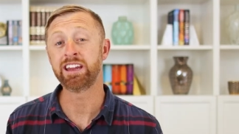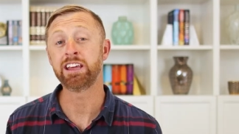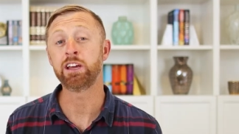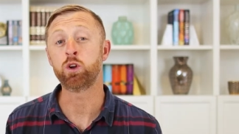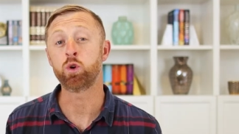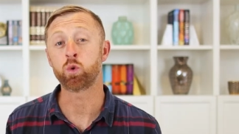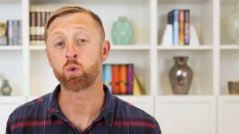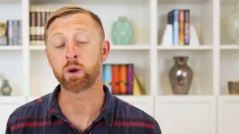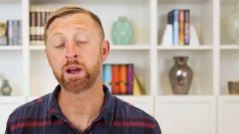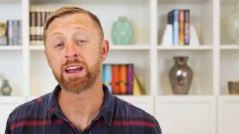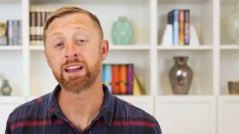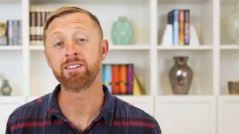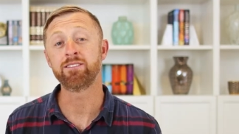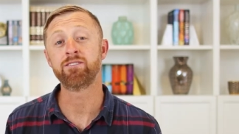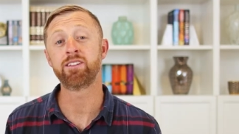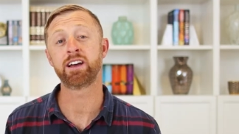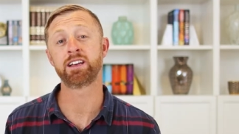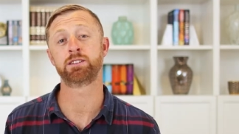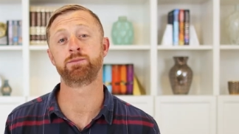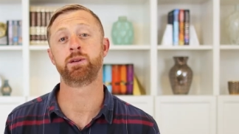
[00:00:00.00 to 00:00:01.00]
any great
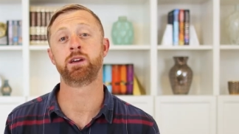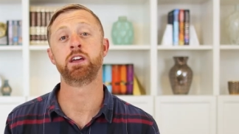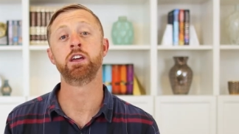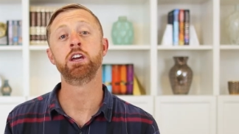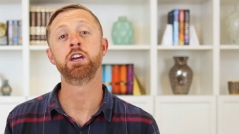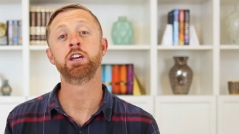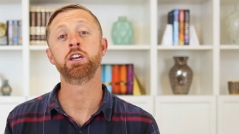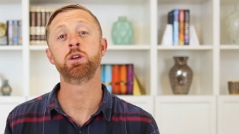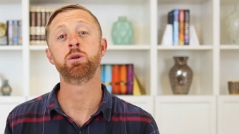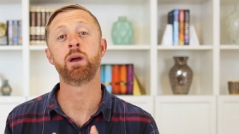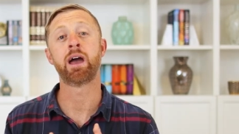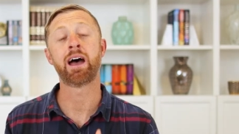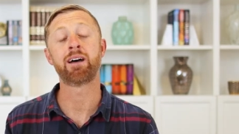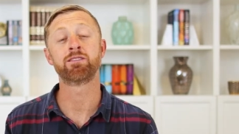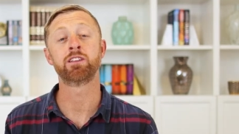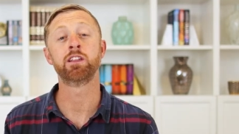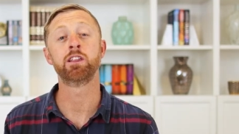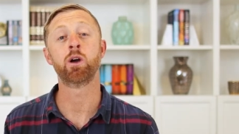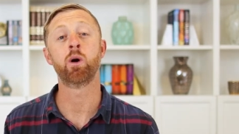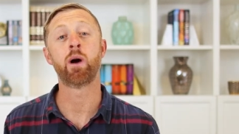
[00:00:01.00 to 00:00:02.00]
investment, you
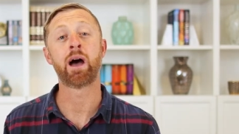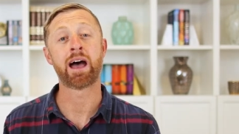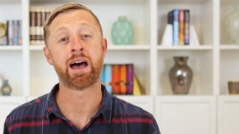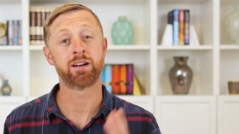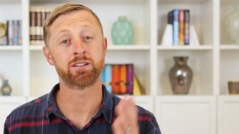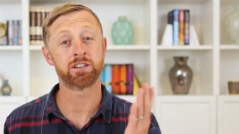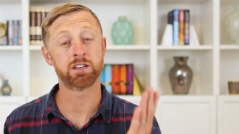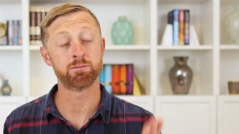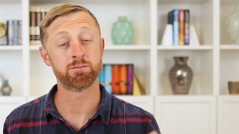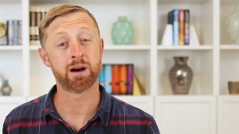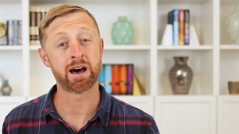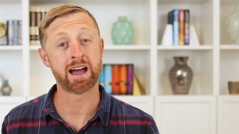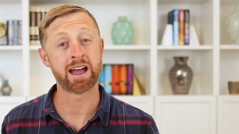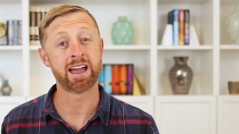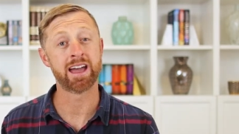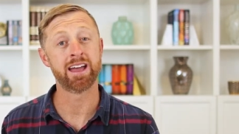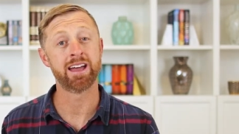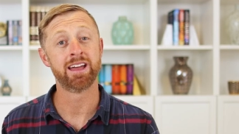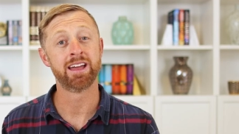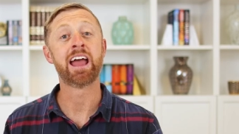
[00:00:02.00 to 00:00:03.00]
have to know how to
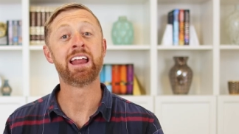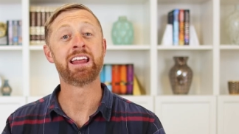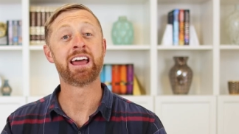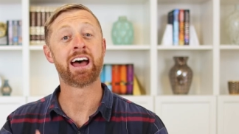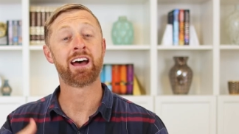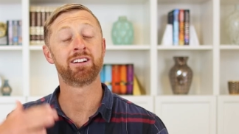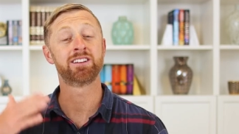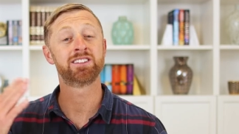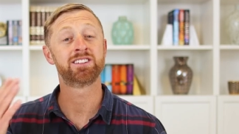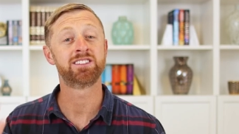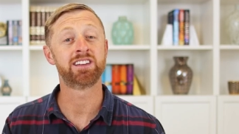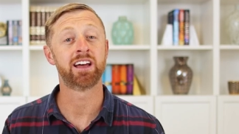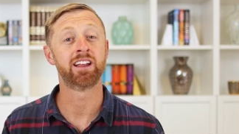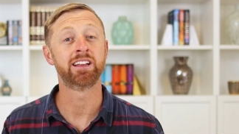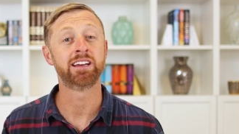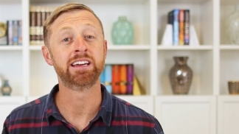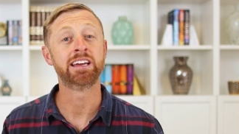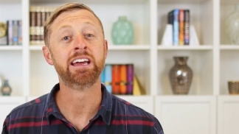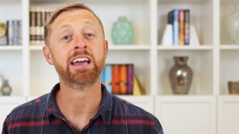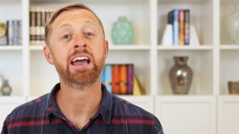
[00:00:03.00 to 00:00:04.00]
buy it and how to
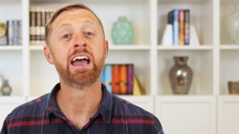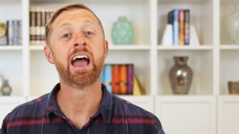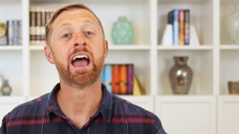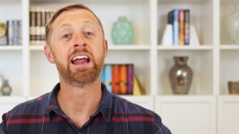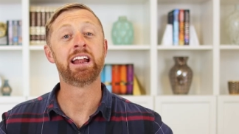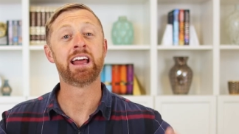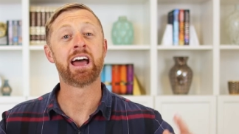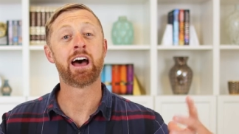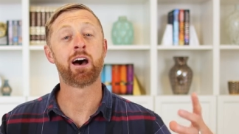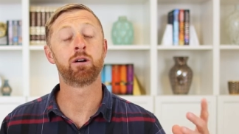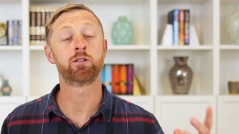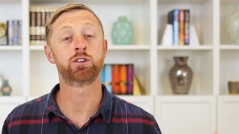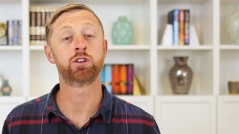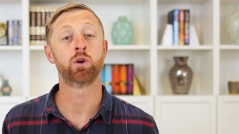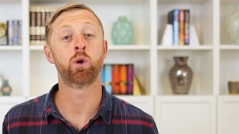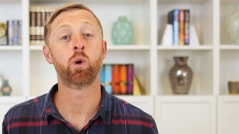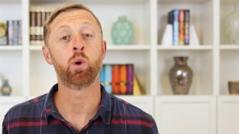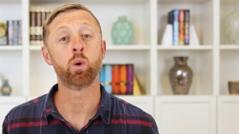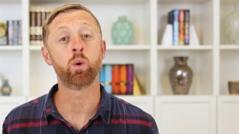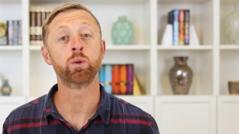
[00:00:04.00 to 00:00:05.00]
sell it and how
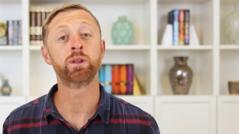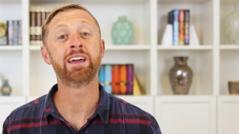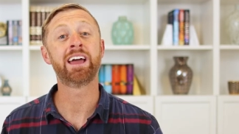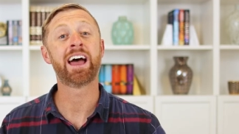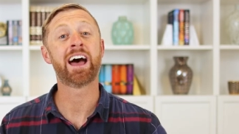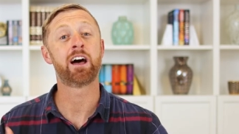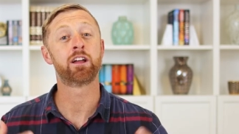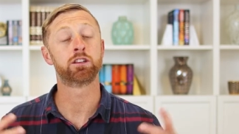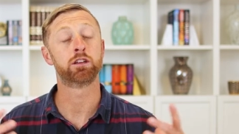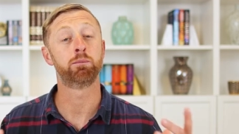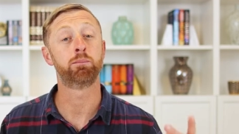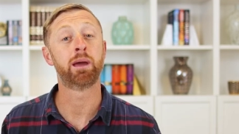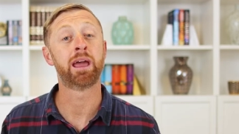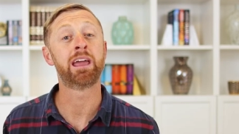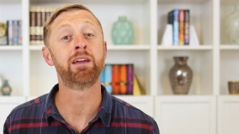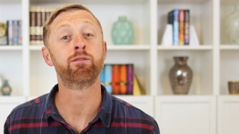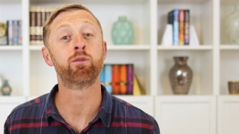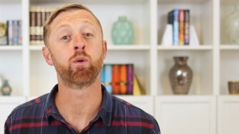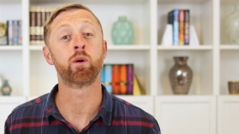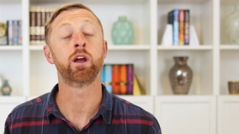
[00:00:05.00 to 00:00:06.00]
to hold it, how to
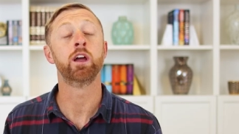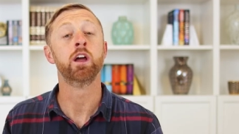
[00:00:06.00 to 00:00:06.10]
pay for